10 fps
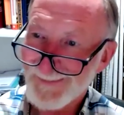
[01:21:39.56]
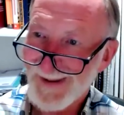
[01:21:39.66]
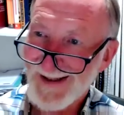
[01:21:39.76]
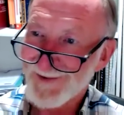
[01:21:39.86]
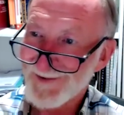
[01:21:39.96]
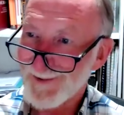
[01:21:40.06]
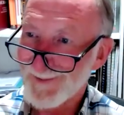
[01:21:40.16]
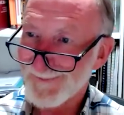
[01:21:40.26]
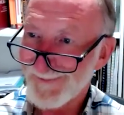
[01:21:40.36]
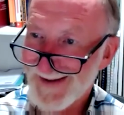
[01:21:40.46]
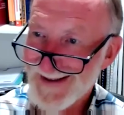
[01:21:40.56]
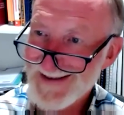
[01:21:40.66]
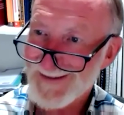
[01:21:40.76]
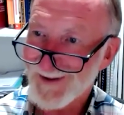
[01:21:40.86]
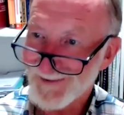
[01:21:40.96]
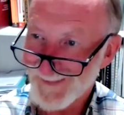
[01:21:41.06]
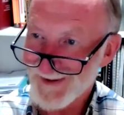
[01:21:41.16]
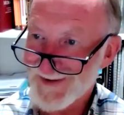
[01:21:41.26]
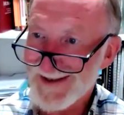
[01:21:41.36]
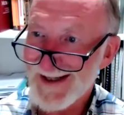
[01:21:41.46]
to pass on fast, because
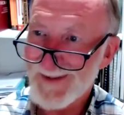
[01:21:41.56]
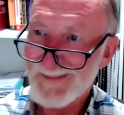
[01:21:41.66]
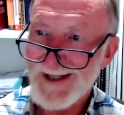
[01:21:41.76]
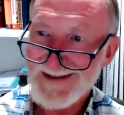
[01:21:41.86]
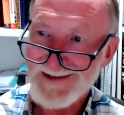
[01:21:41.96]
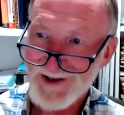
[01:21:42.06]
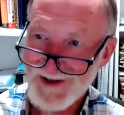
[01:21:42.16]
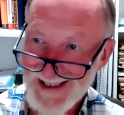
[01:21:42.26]
most of the time the mites are just